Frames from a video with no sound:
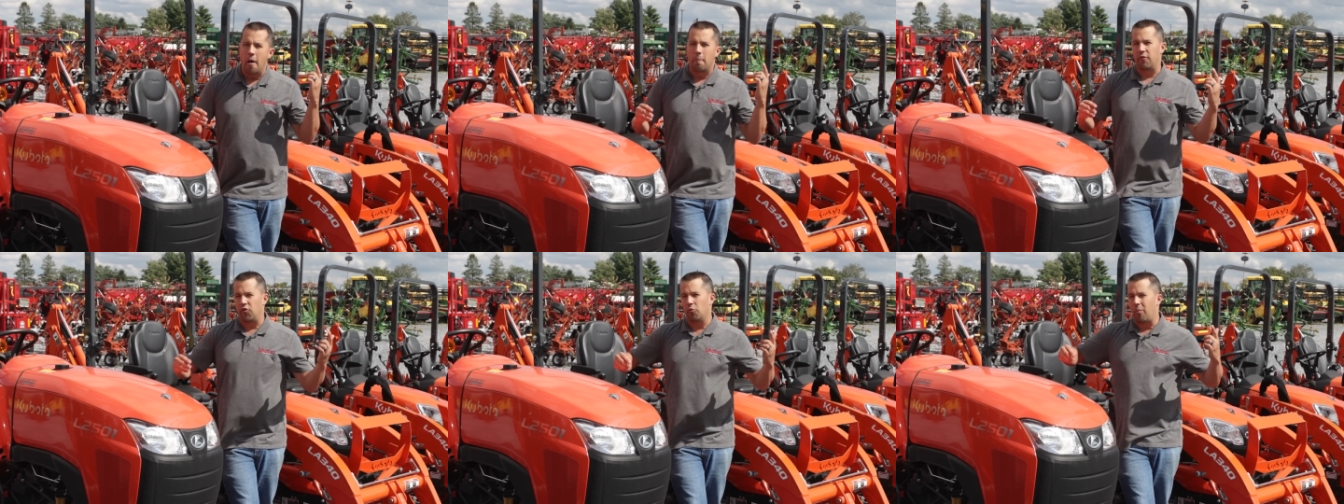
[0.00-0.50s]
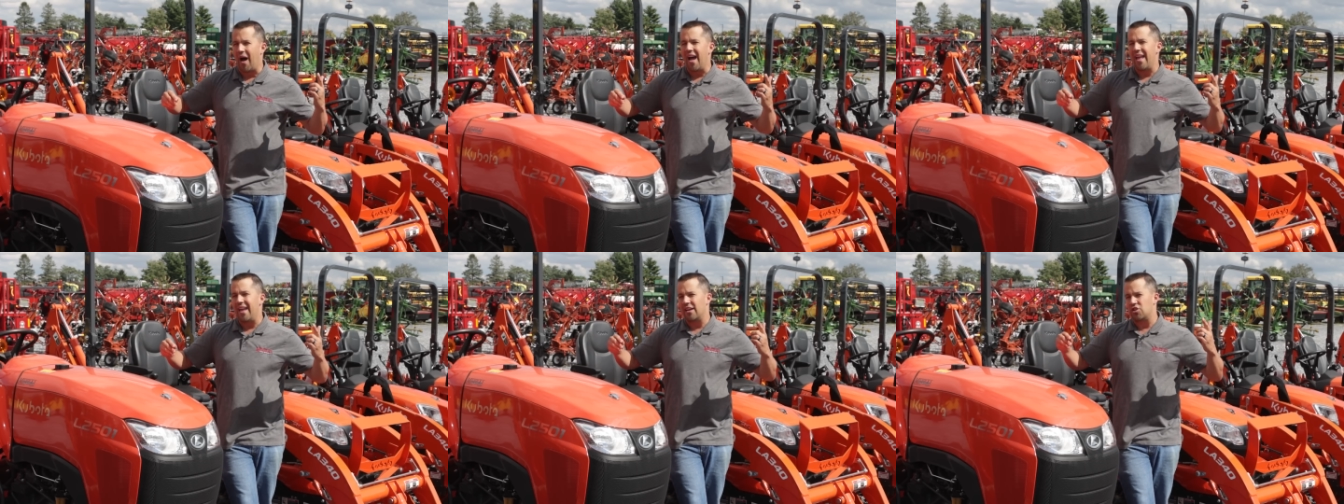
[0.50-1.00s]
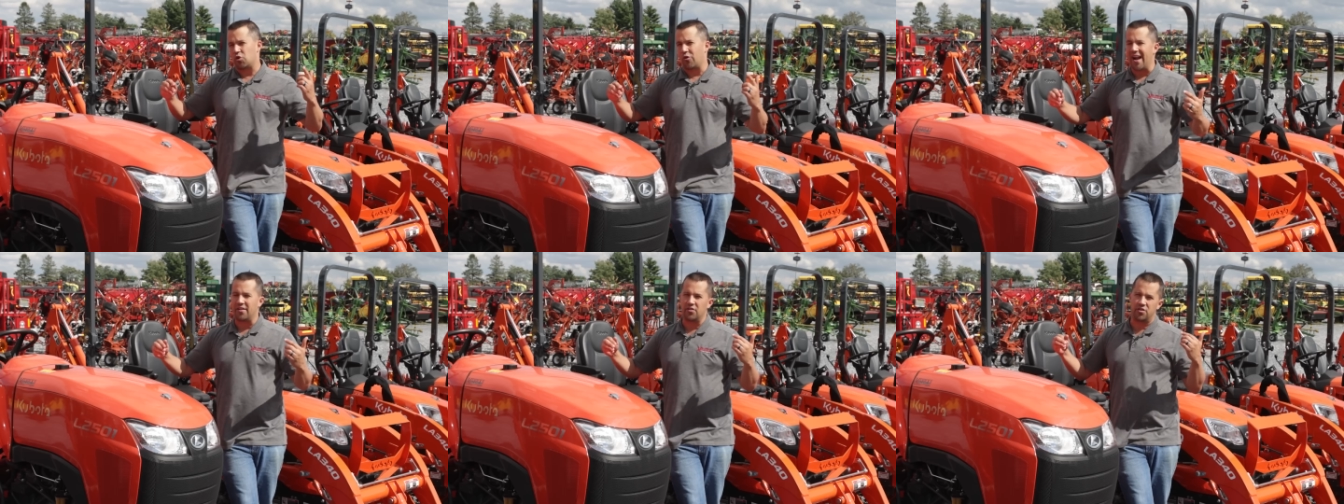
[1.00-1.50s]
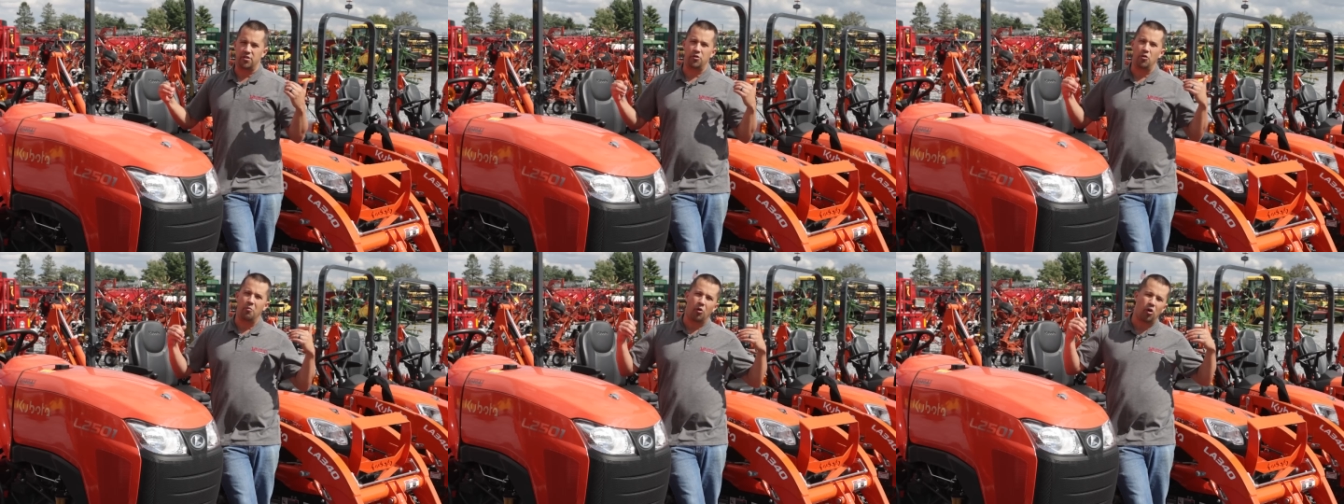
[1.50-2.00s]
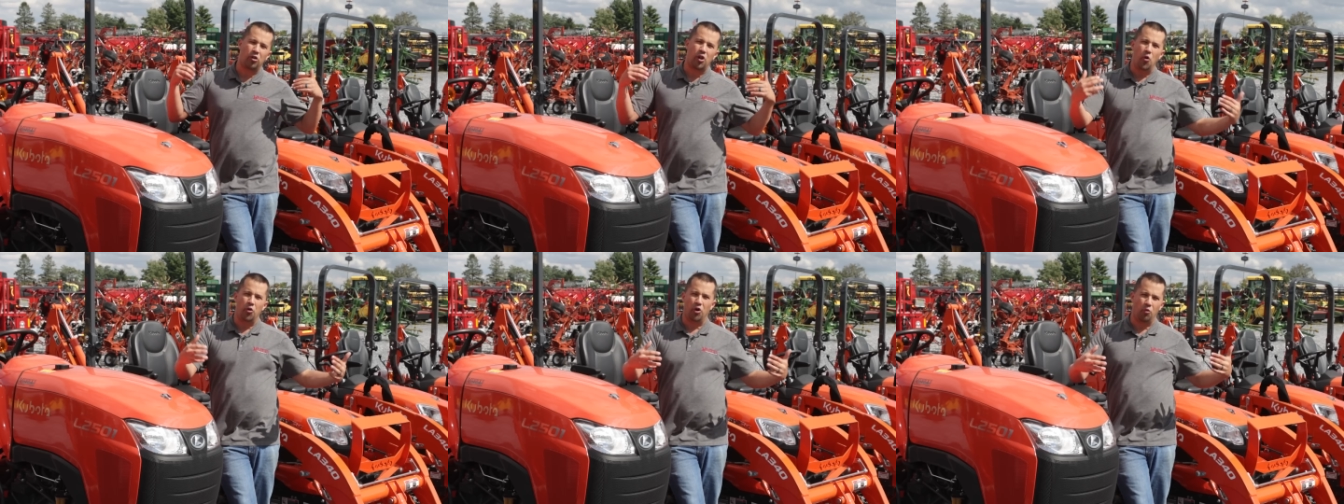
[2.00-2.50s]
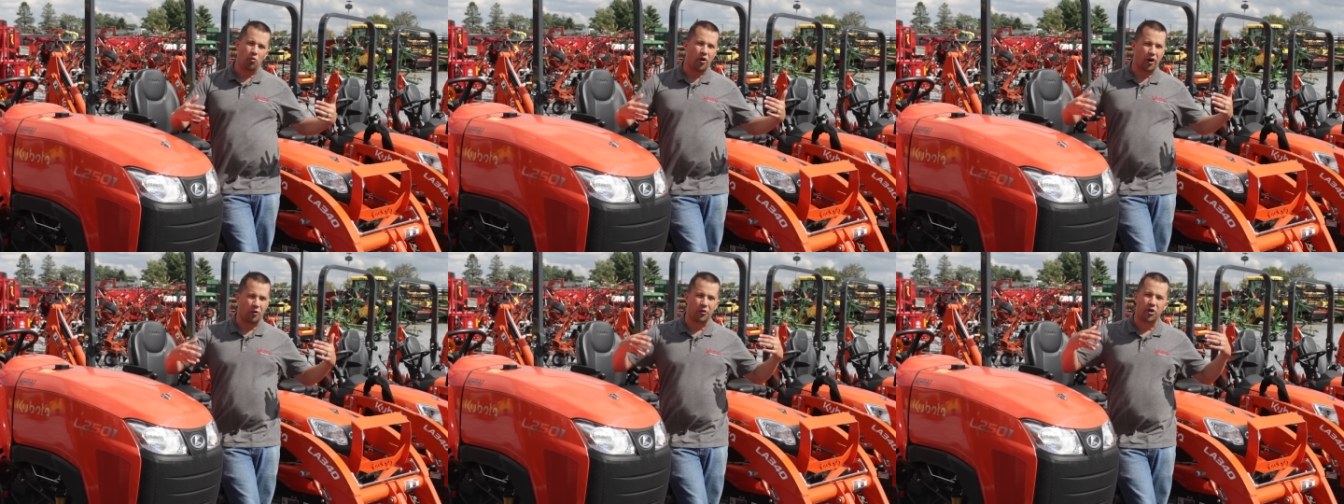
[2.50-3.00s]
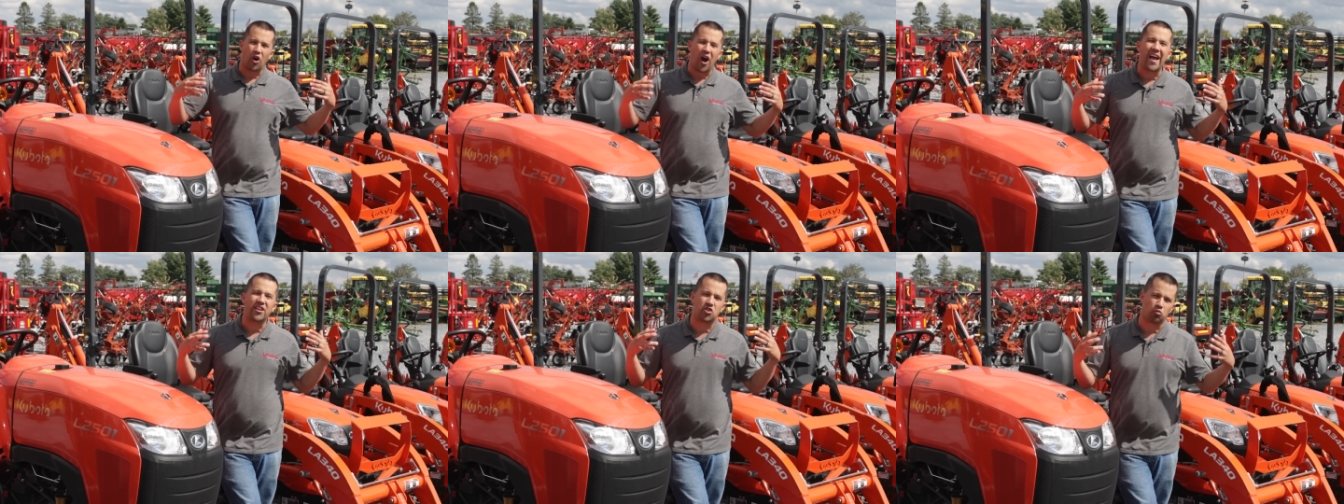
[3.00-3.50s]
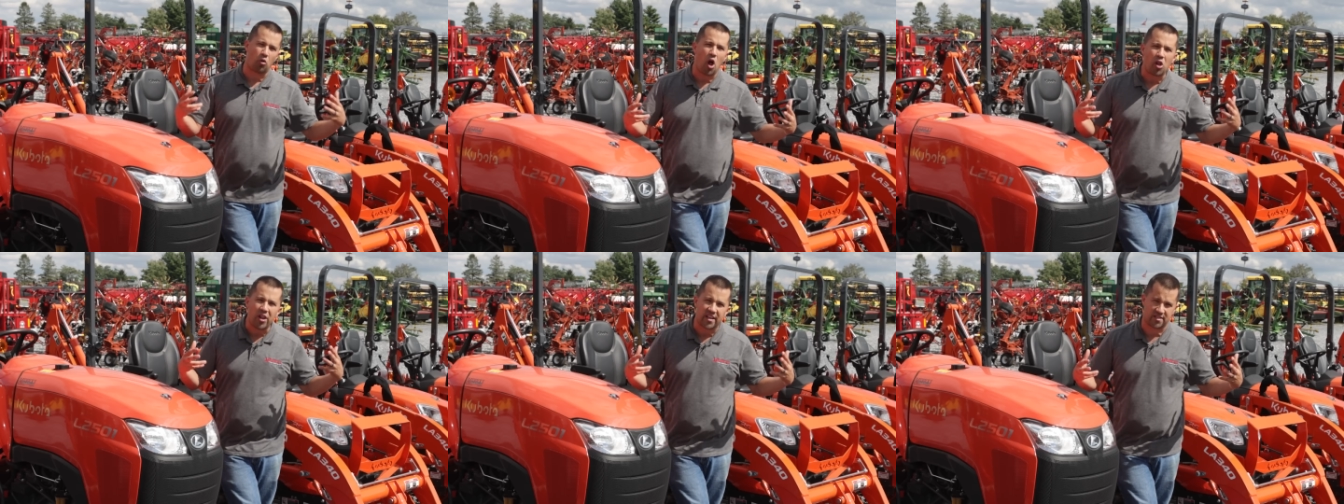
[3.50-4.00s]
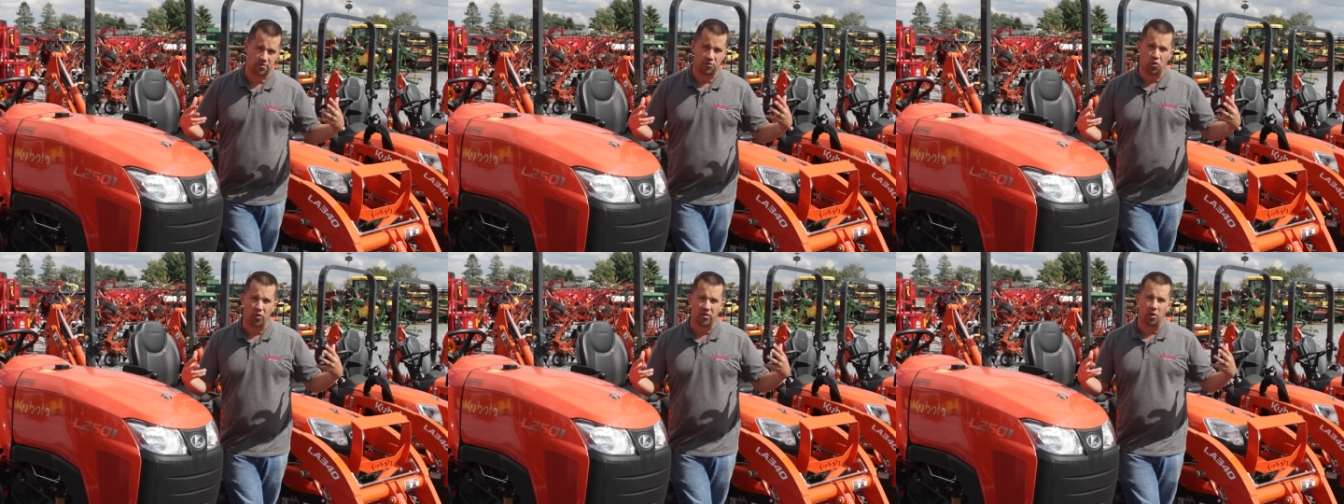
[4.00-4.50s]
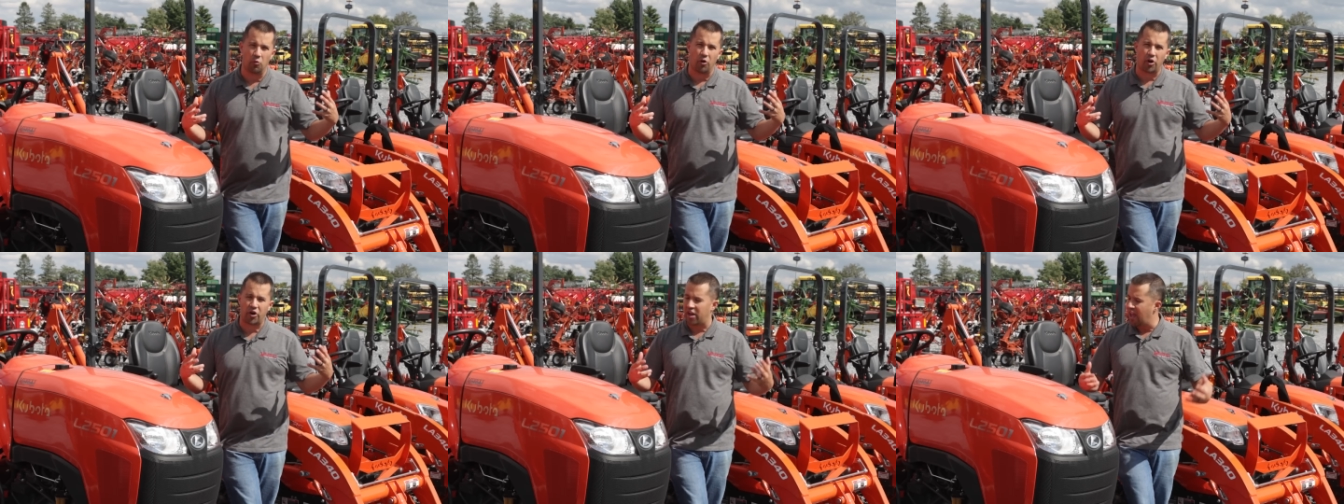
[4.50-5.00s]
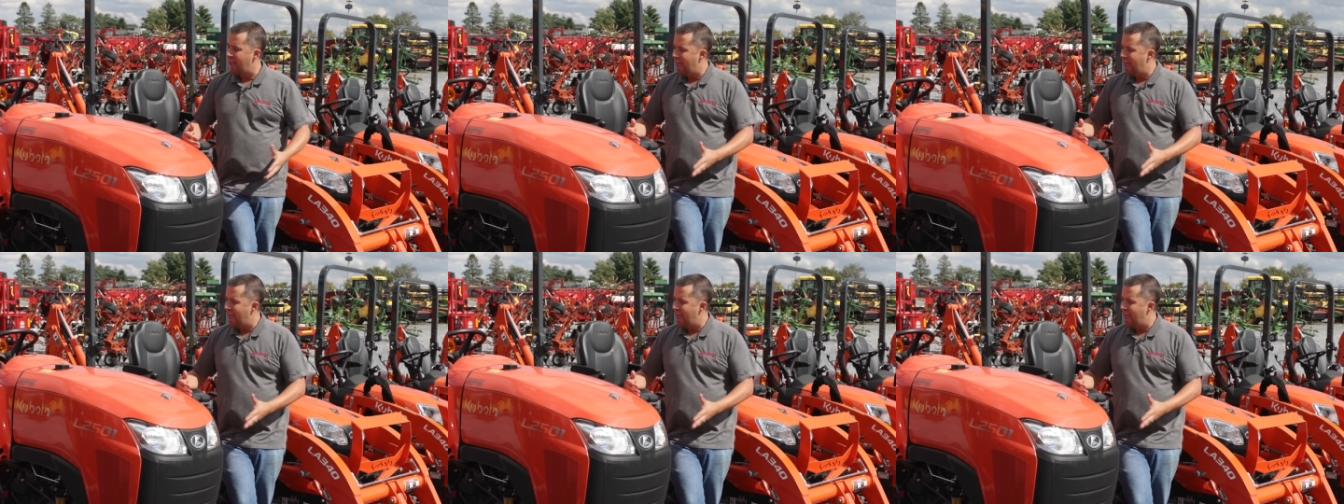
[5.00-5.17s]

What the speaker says: But if you're buying a tractor to do more loader work or your hydraulics are doing the work,